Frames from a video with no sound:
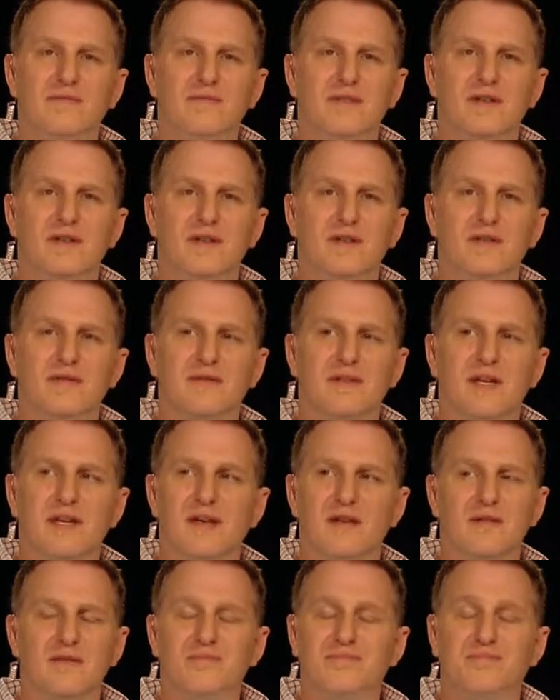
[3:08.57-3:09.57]
they're
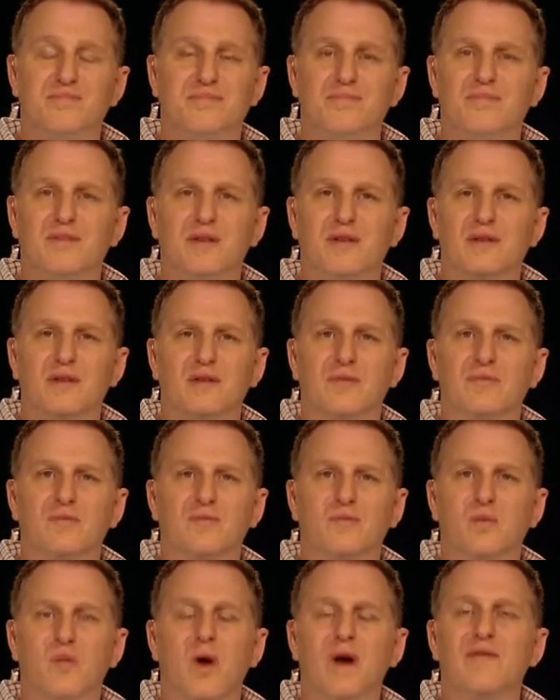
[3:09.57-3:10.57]
they're they're
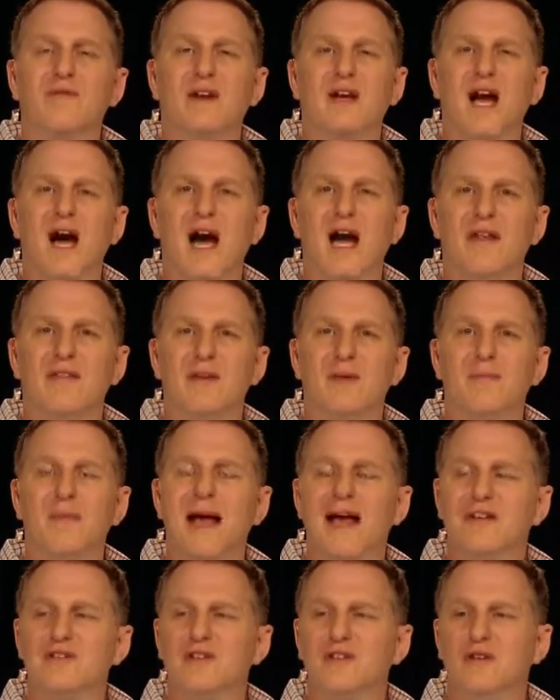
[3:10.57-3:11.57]
one of a kind. They're
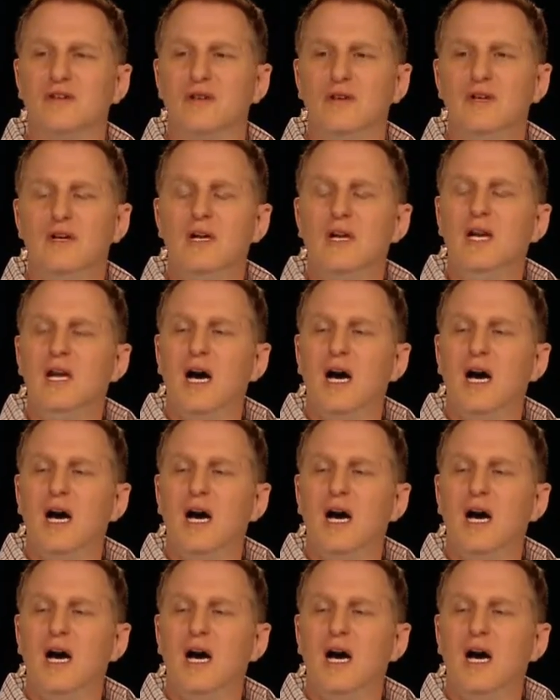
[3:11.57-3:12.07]
magical.